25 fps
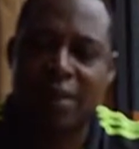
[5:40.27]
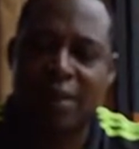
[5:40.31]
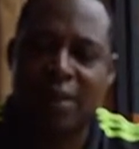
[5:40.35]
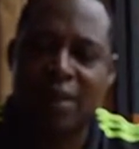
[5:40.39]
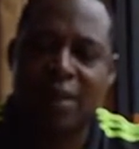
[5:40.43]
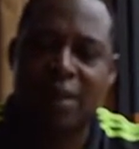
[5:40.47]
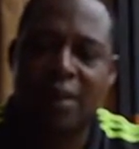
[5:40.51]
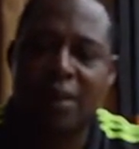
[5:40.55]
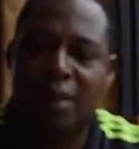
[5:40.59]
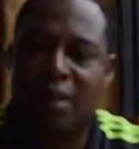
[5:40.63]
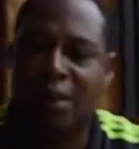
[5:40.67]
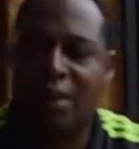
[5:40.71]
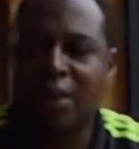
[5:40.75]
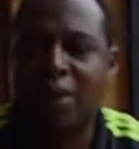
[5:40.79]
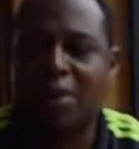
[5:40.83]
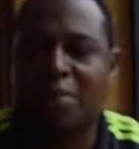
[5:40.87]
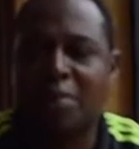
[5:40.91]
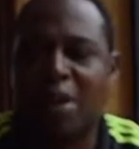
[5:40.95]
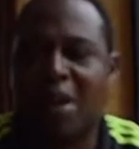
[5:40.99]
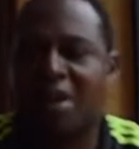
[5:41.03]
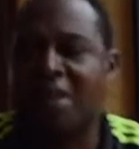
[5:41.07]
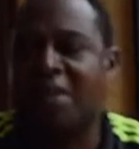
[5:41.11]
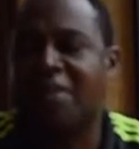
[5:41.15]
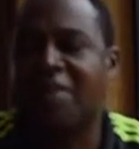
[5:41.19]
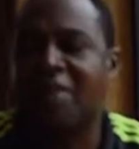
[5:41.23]
in
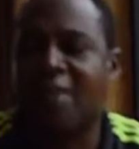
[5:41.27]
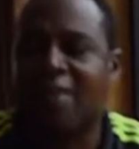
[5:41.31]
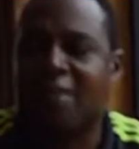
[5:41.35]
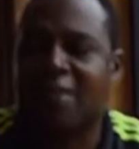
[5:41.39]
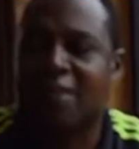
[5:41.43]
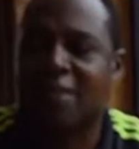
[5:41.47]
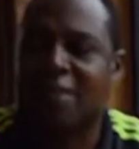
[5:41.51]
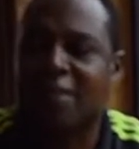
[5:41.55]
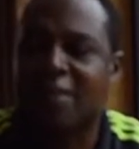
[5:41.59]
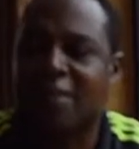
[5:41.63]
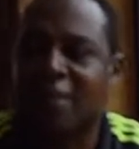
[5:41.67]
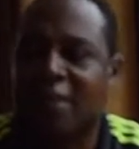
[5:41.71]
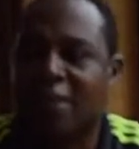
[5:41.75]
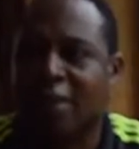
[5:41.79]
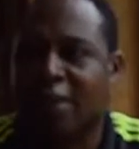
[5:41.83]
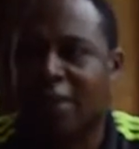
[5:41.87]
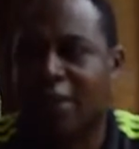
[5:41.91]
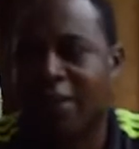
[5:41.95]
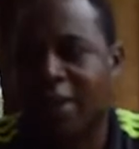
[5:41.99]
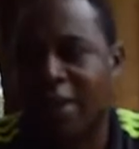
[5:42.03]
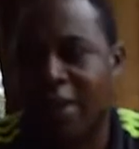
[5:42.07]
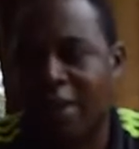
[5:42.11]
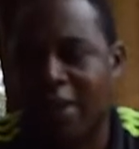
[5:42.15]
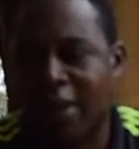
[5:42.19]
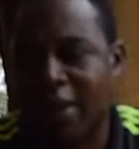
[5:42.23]
many phases
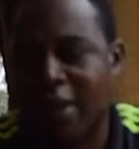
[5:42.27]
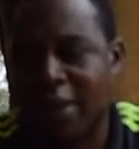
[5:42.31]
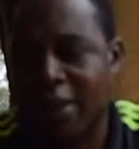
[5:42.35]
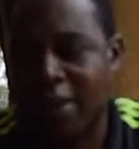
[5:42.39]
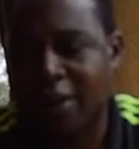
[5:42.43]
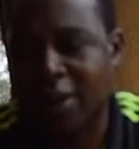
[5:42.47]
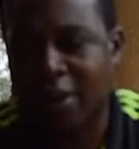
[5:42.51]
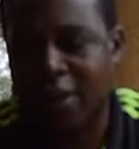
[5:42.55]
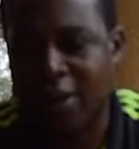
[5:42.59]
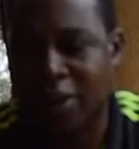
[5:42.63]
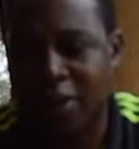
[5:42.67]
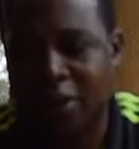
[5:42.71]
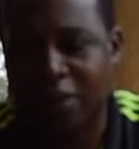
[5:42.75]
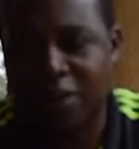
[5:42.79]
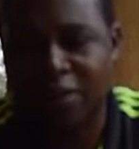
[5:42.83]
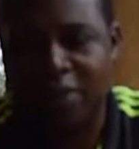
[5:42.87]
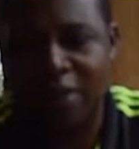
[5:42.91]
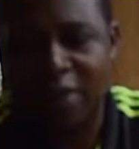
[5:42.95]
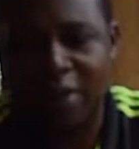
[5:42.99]
across